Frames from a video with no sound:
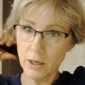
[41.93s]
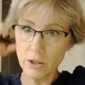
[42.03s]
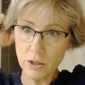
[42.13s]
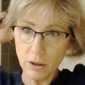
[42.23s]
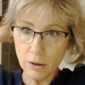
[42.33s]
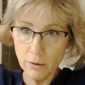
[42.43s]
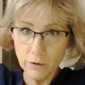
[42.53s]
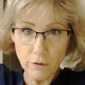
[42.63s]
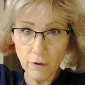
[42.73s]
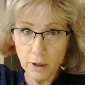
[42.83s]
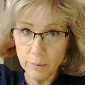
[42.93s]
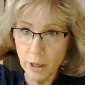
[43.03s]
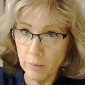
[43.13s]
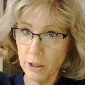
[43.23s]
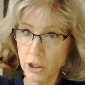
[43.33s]
So if you follow me
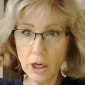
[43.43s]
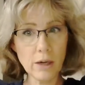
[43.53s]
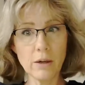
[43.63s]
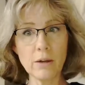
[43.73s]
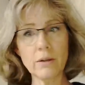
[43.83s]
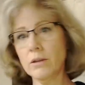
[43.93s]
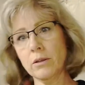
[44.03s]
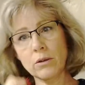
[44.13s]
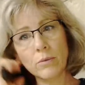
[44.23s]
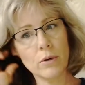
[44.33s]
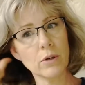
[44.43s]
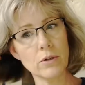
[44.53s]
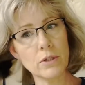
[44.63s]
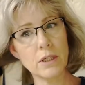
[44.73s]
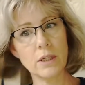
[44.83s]
on my channel and you were
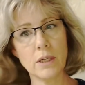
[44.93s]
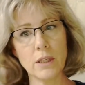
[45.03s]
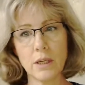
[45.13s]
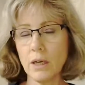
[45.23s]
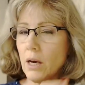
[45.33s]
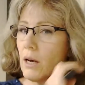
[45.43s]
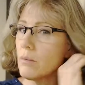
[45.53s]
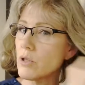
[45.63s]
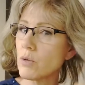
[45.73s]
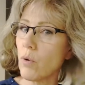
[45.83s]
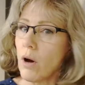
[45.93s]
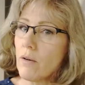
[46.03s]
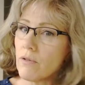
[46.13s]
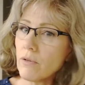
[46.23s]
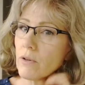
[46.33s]
using the um,
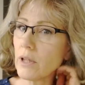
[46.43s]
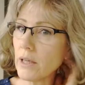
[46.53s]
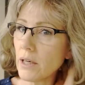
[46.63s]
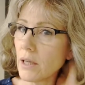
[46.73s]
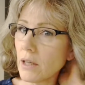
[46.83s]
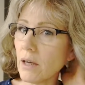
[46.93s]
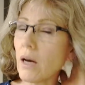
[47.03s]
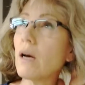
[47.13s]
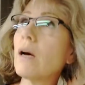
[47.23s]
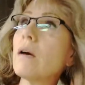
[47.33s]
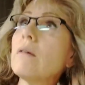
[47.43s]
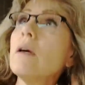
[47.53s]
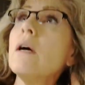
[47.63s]
Suave Cleaning uh,